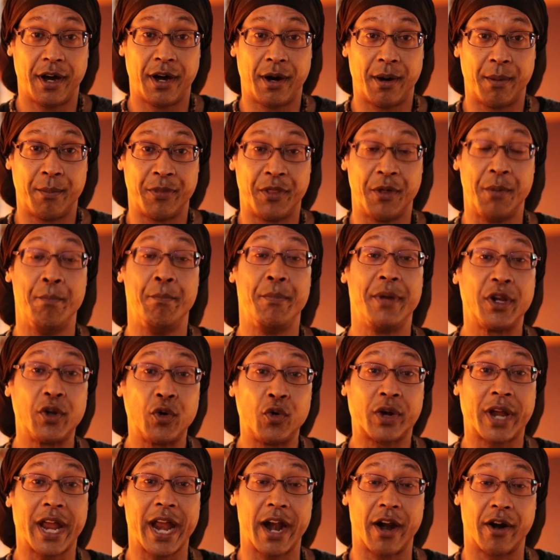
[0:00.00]
The
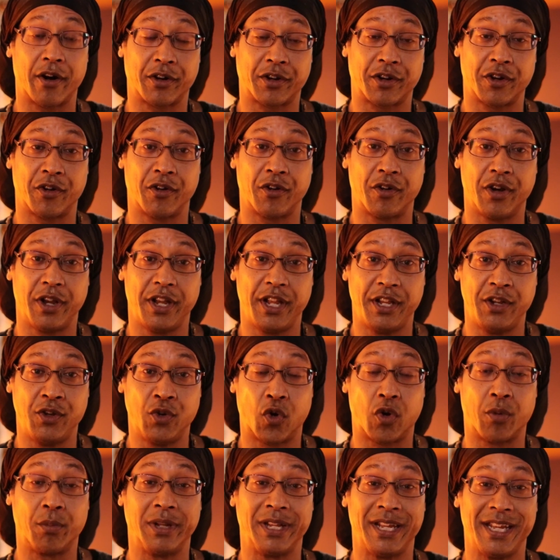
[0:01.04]
middle character
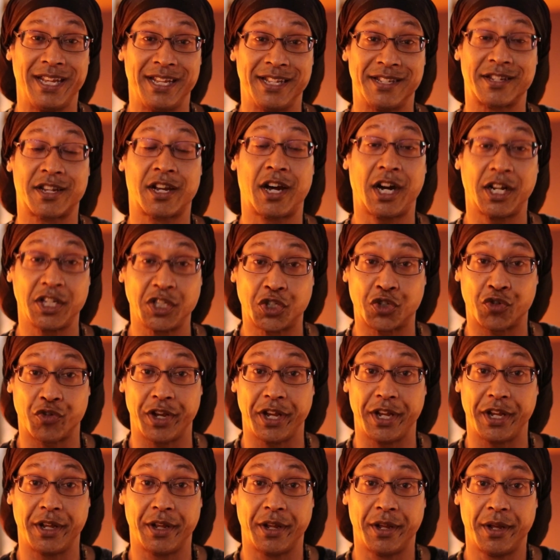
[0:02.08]
normally is
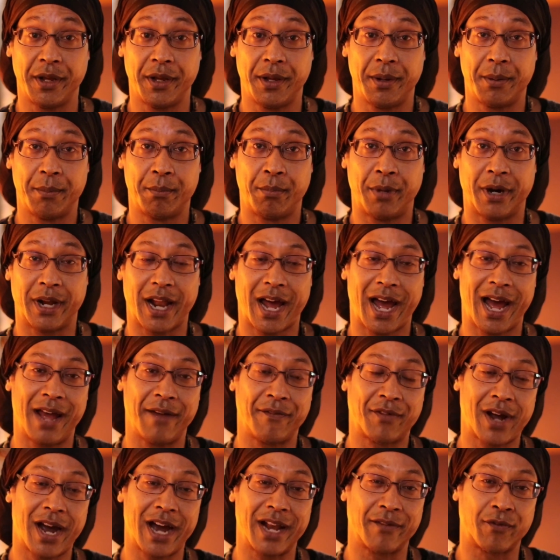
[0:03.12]
country, but
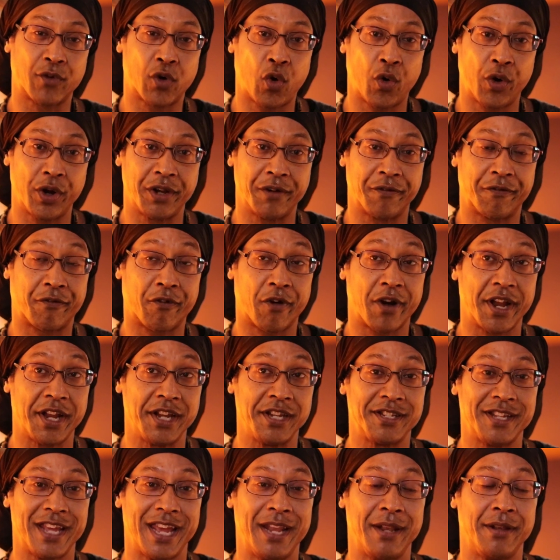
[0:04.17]
I've kind of coined a
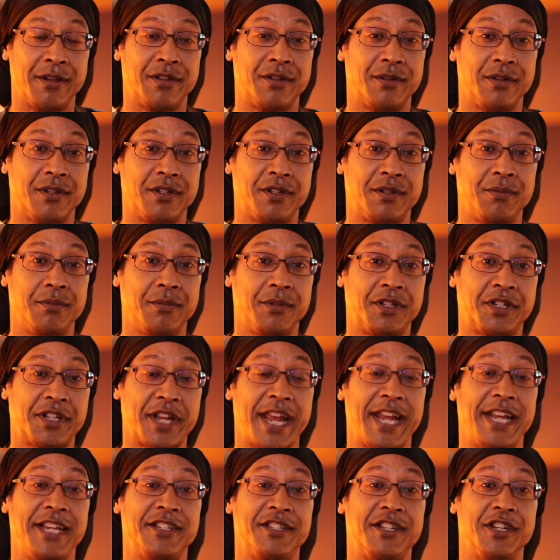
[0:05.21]
phrase and
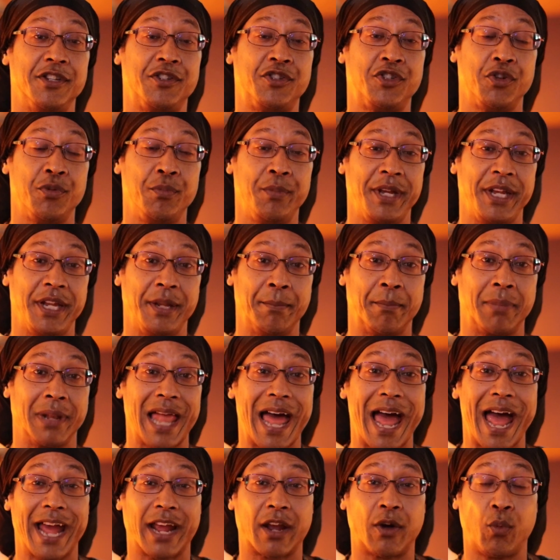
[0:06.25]
changed it to mean
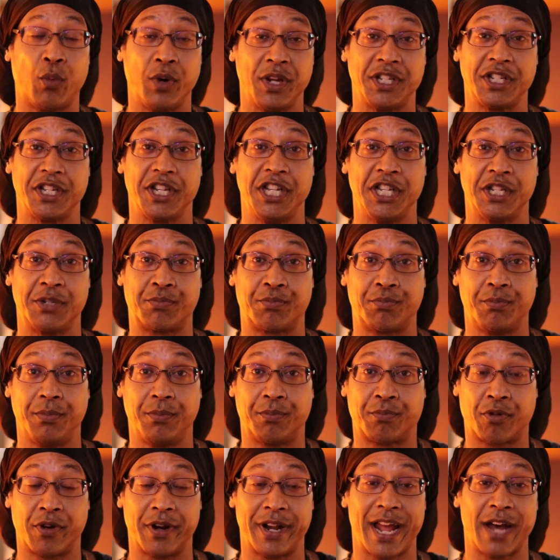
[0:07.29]
black, which is
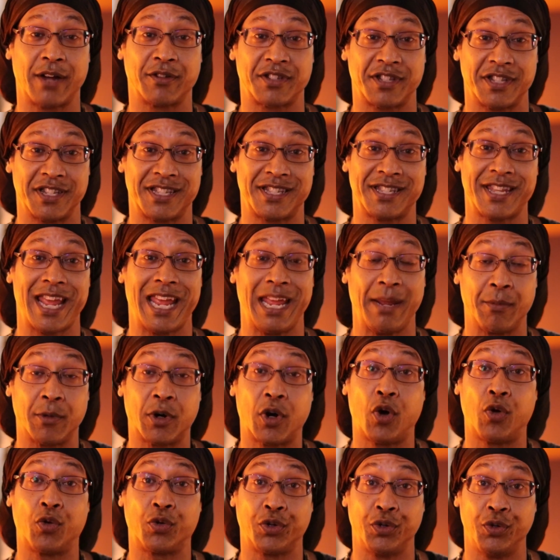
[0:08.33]
pronounced the
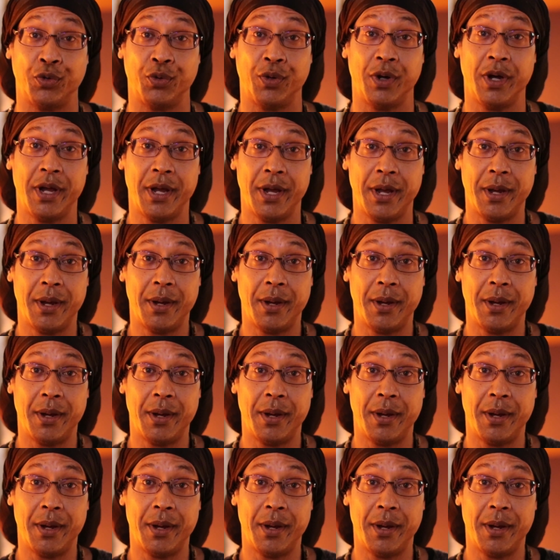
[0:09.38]
same, koku,